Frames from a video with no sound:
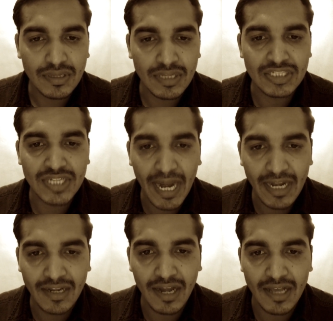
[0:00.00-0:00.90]
the
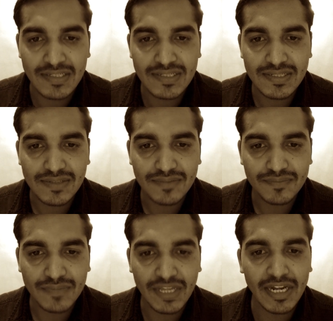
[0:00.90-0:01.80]
child class
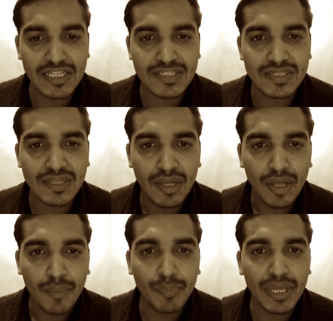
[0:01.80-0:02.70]
that is
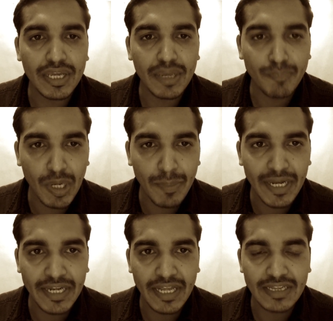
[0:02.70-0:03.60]
being
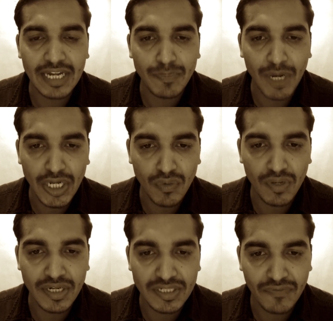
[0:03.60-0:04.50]
implementing that
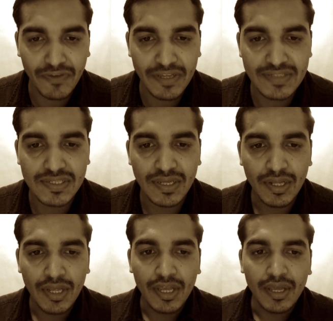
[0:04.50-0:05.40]
particular interface.
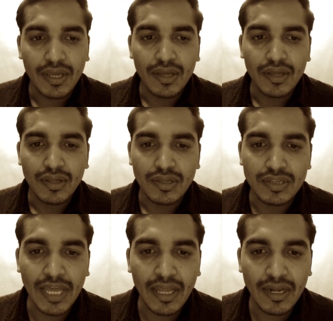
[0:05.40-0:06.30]

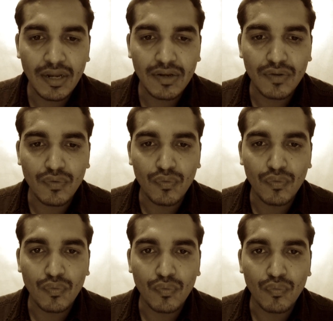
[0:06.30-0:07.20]
Then
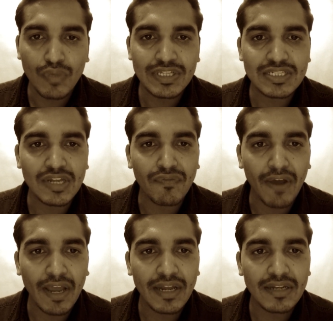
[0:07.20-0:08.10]
we just
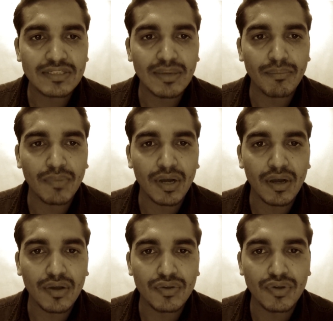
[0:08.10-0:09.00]
define some
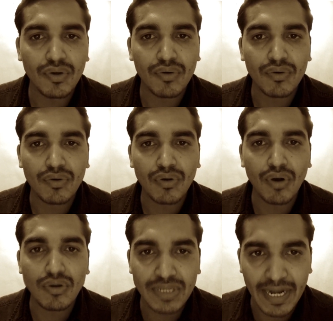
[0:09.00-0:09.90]

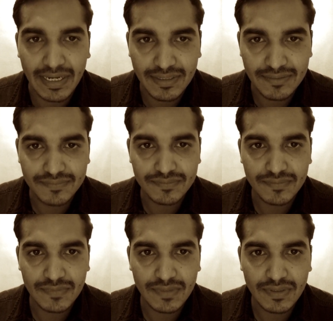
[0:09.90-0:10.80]
contract.
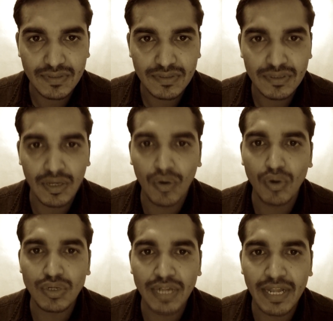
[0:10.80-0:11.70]
The
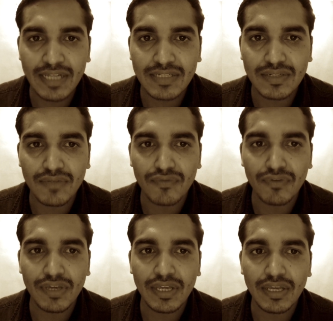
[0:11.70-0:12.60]
contract
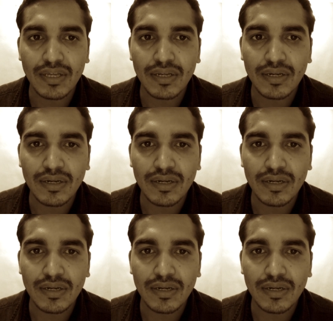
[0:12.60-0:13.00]
we